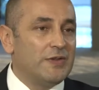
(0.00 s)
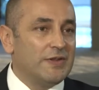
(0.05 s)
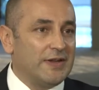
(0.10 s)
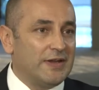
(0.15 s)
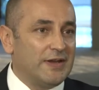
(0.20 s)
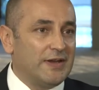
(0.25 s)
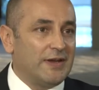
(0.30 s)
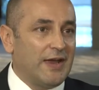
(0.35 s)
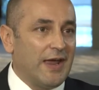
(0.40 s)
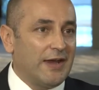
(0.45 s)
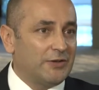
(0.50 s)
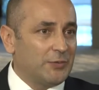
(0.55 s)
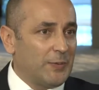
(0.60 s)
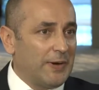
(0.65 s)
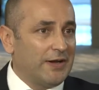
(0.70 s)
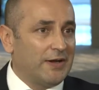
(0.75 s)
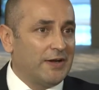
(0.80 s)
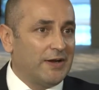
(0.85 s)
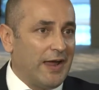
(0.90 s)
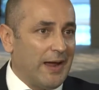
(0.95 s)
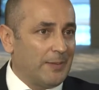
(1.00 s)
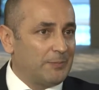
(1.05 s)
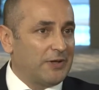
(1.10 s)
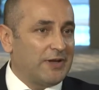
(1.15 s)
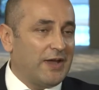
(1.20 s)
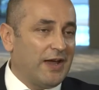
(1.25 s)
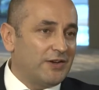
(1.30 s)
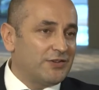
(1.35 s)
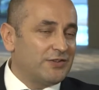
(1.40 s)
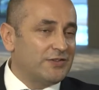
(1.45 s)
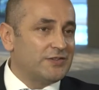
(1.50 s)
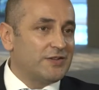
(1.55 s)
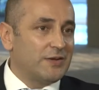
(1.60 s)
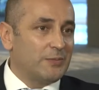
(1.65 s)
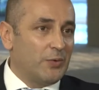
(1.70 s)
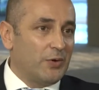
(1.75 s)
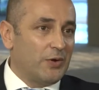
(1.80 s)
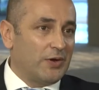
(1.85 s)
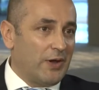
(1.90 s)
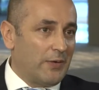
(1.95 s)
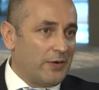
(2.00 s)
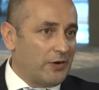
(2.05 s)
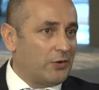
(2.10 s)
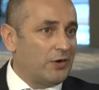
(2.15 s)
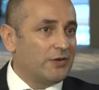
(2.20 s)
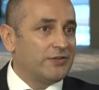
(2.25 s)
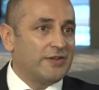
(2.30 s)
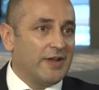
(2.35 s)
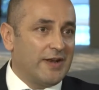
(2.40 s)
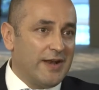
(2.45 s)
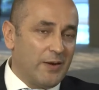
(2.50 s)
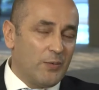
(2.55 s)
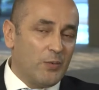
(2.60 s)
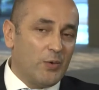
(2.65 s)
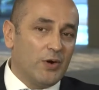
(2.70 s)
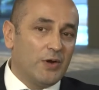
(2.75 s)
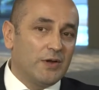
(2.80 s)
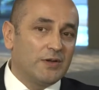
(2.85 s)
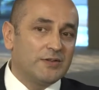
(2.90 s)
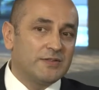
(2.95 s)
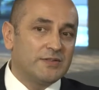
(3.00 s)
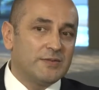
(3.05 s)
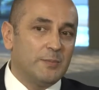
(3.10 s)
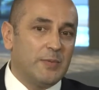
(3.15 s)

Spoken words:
the end-to-end applications that were going across their networks.